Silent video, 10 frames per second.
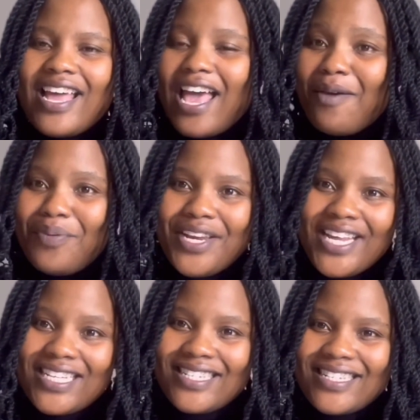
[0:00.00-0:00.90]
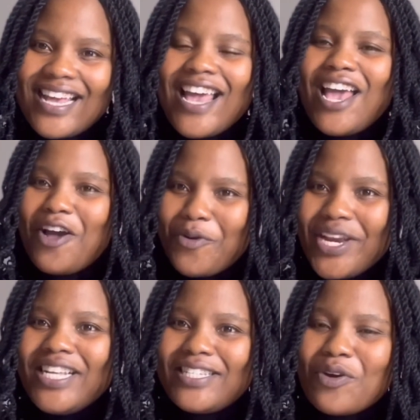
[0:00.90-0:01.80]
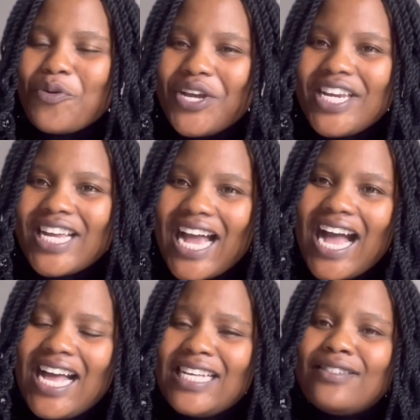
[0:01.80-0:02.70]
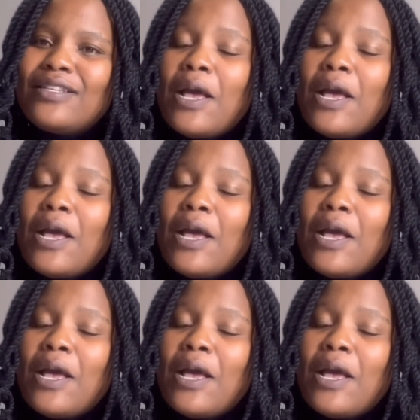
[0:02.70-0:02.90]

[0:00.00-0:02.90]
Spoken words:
Happiness. A win is a win, guys.